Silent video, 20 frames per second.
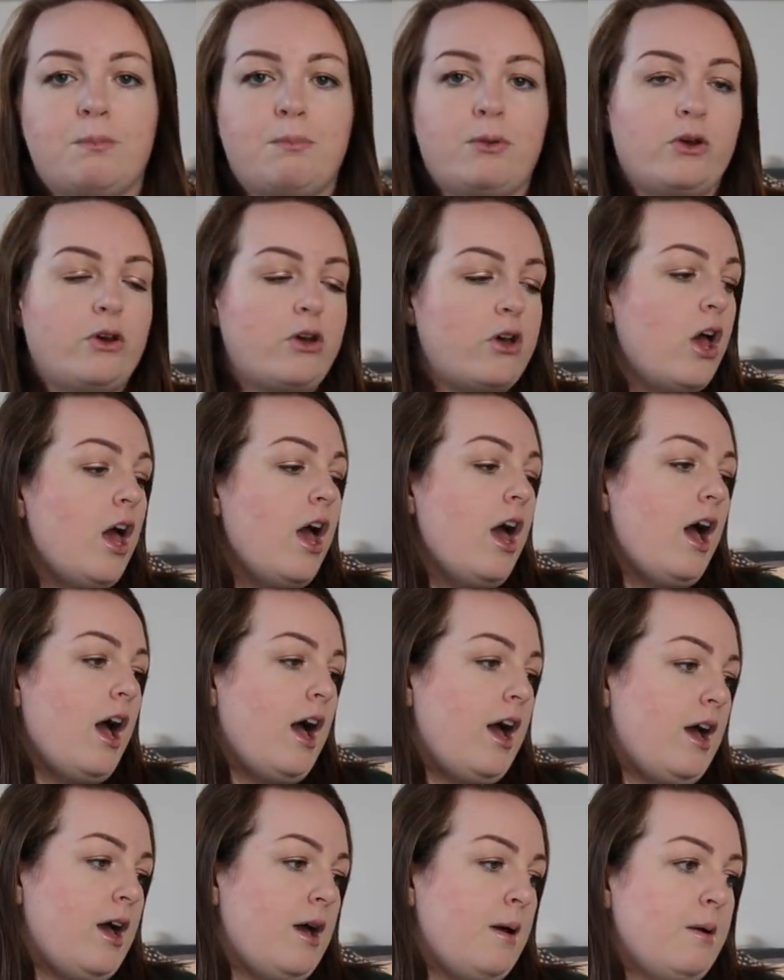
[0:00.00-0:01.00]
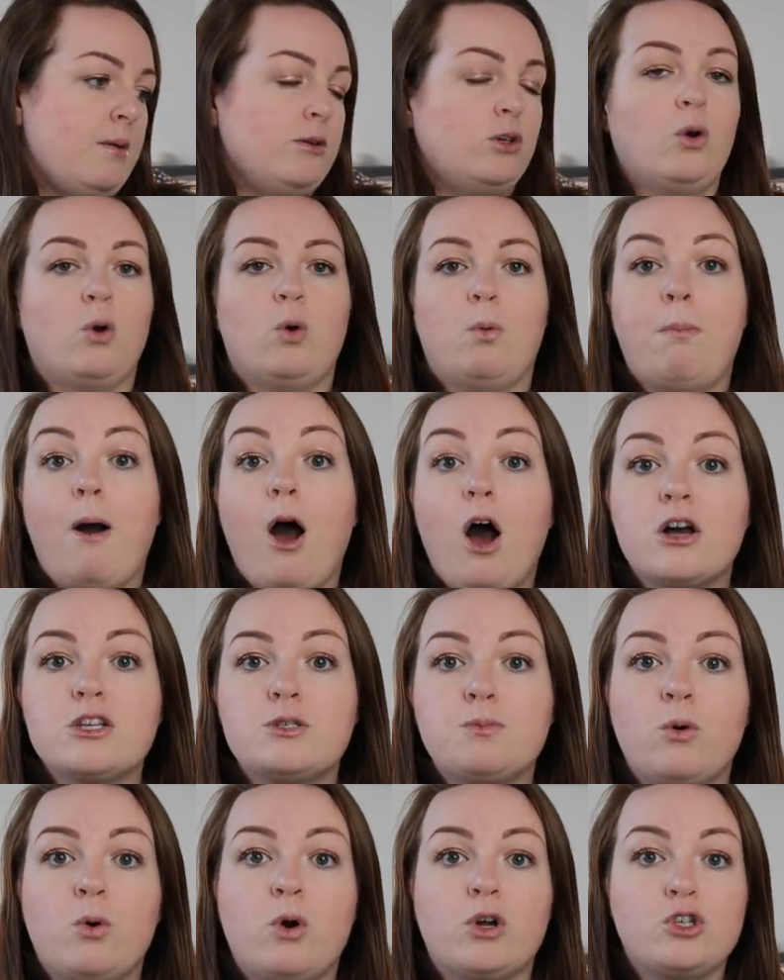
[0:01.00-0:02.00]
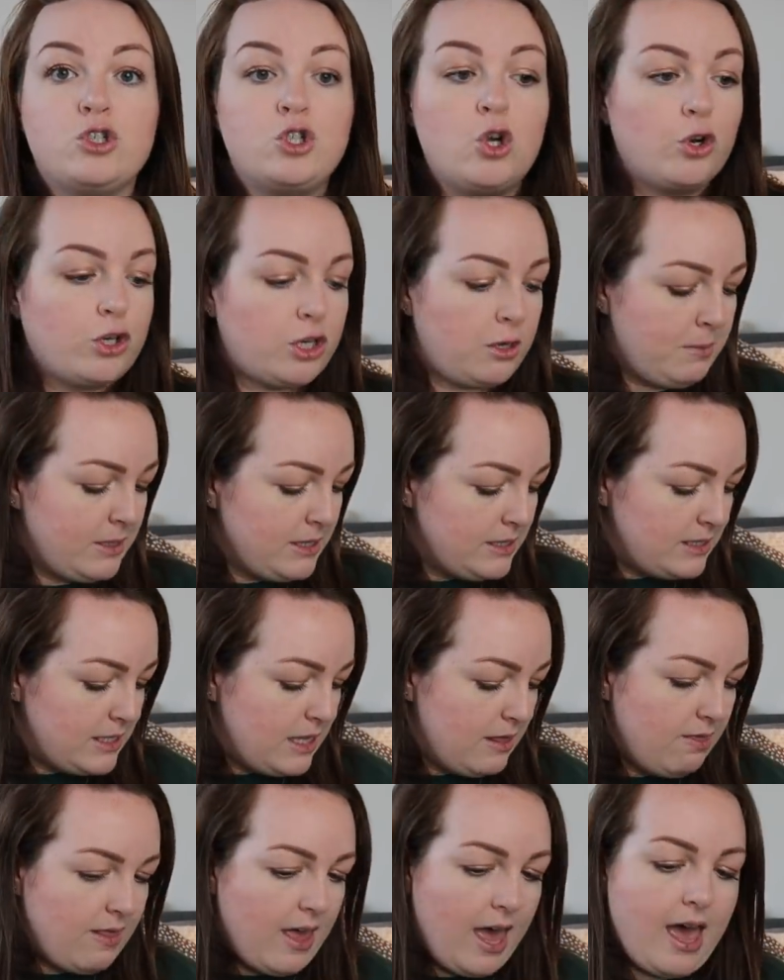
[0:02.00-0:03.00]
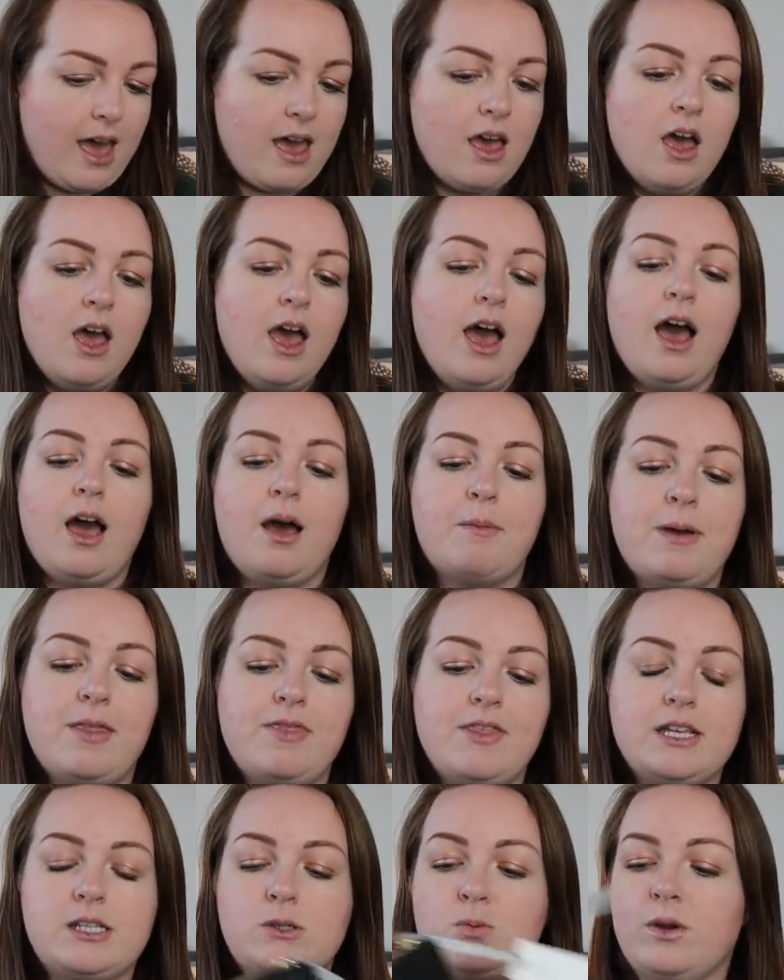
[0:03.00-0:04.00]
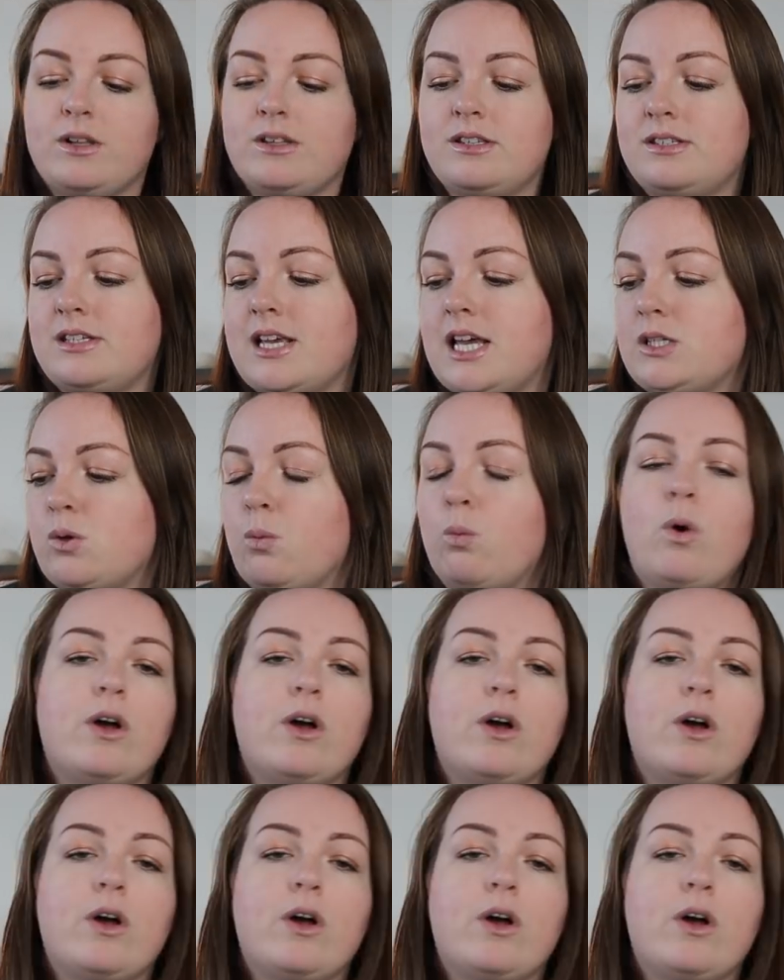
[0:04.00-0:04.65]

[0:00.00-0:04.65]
could put your passport and documents in there. And this one says